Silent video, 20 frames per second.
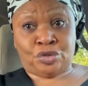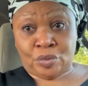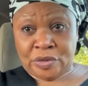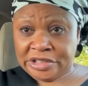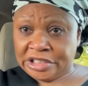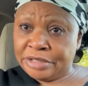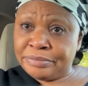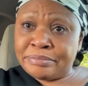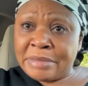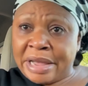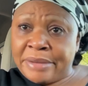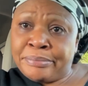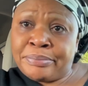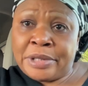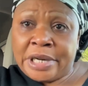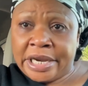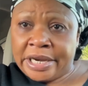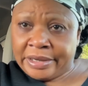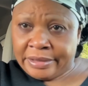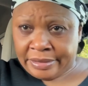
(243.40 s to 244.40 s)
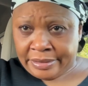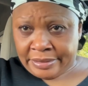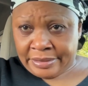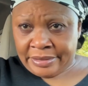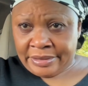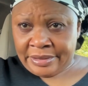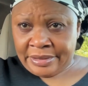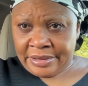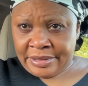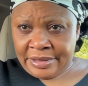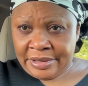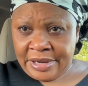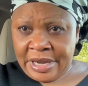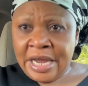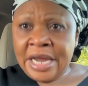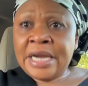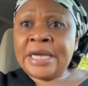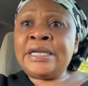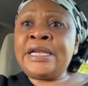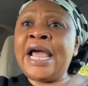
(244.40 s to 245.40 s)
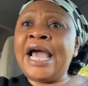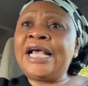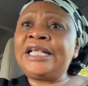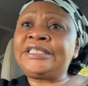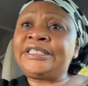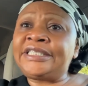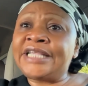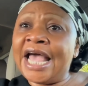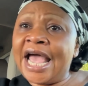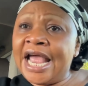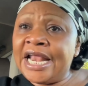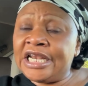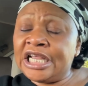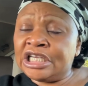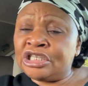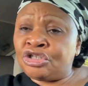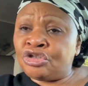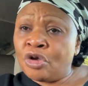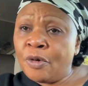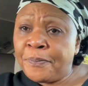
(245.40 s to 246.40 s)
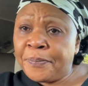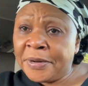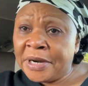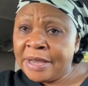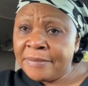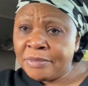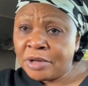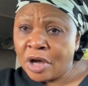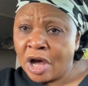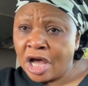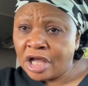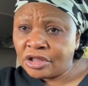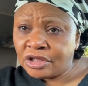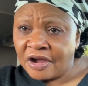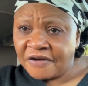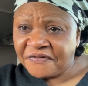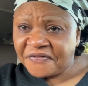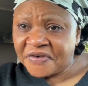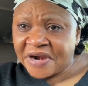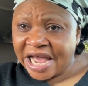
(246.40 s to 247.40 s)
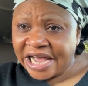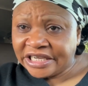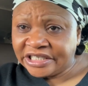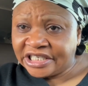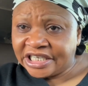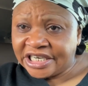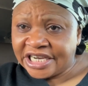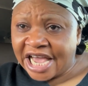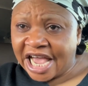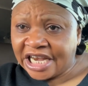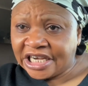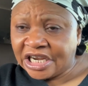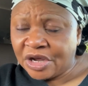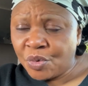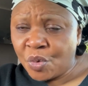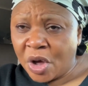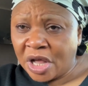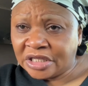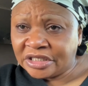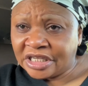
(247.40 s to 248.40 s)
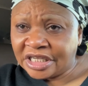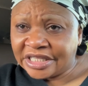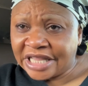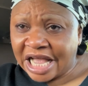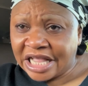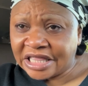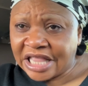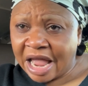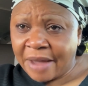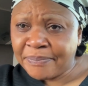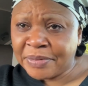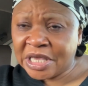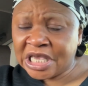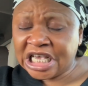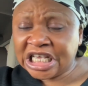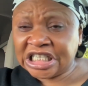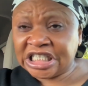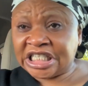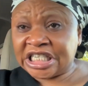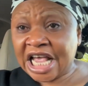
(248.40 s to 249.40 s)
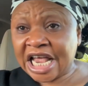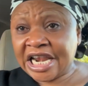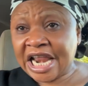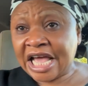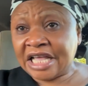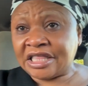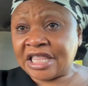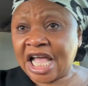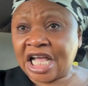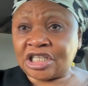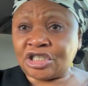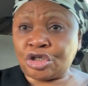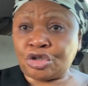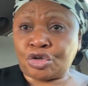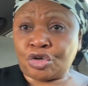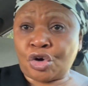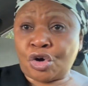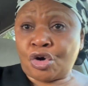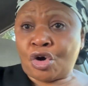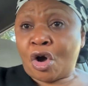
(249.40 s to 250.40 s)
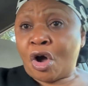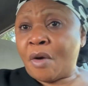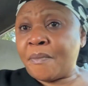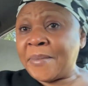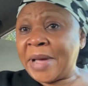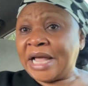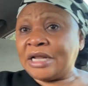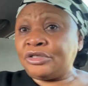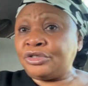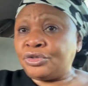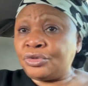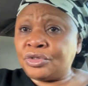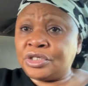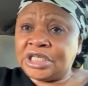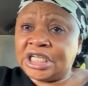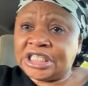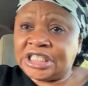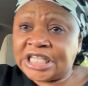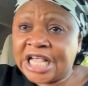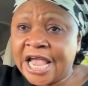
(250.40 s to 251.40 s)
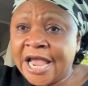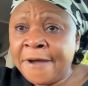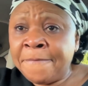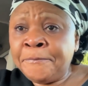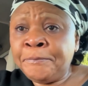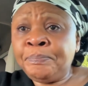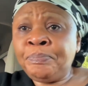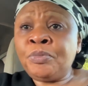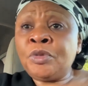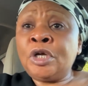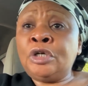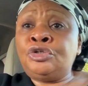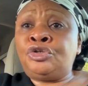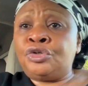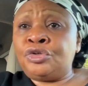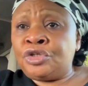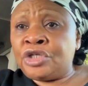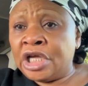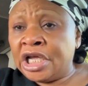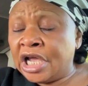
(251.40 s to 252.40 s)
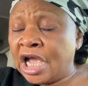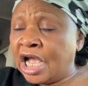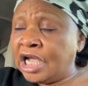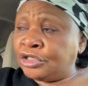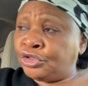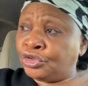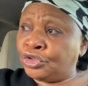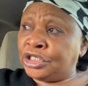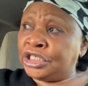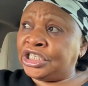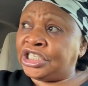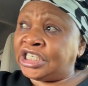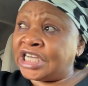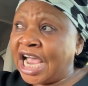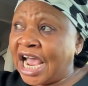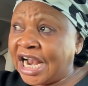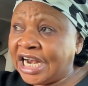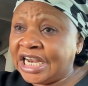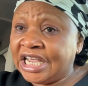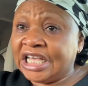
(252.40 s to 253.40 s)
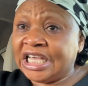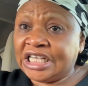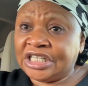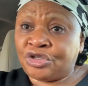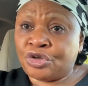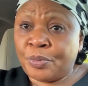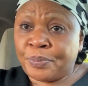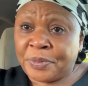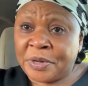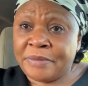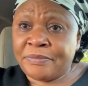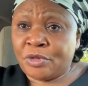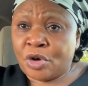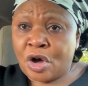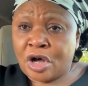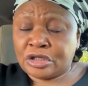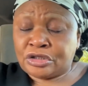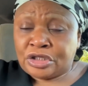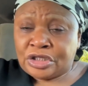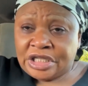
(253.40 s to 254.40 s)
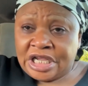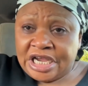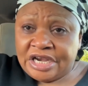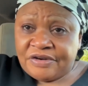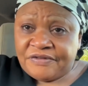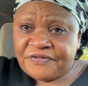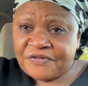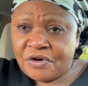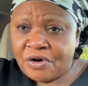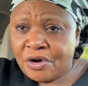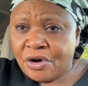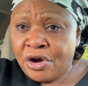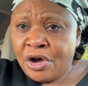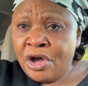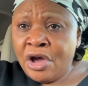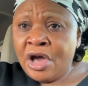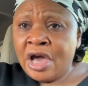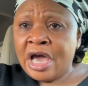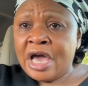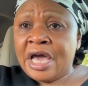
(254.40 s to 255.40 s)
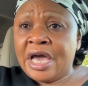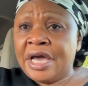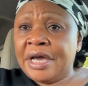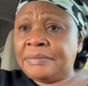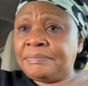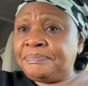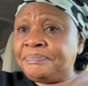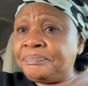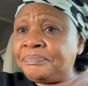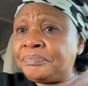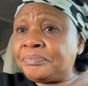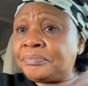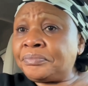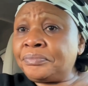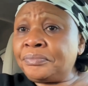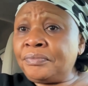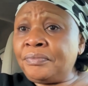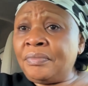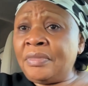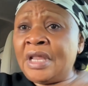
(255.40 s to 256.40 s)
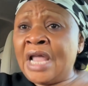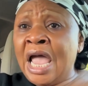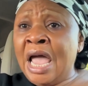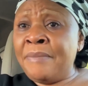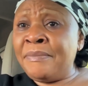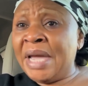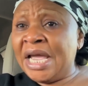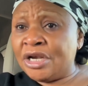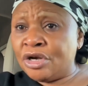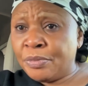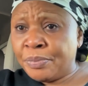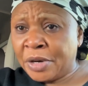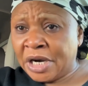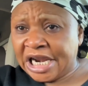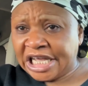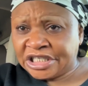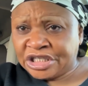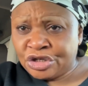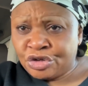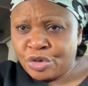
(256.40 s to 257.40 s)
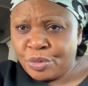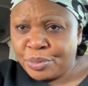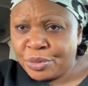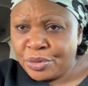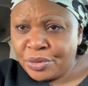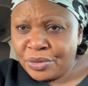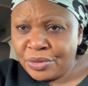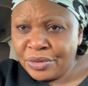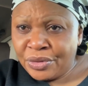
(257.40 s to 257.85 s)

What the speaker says: within my brain. They say the Supreme Court of Nigeria, the ones that are being selected to come and do this judiciary Supreme Court thing for Ahmed Bola Tinubu,